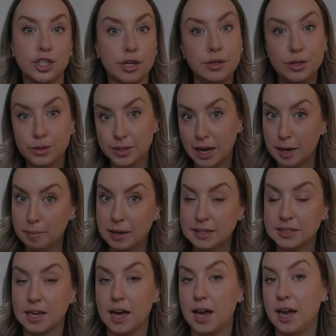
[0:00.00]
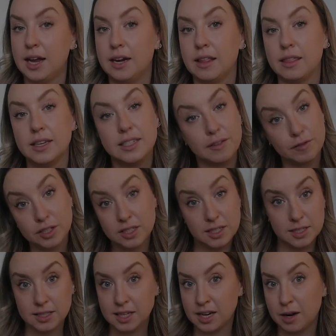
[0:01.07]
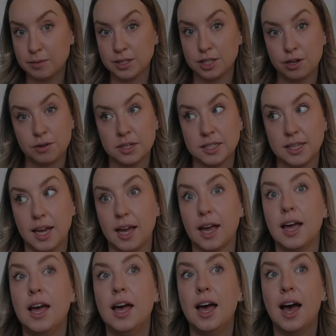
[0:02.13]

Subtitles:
show you side by side the differences that I was noticing.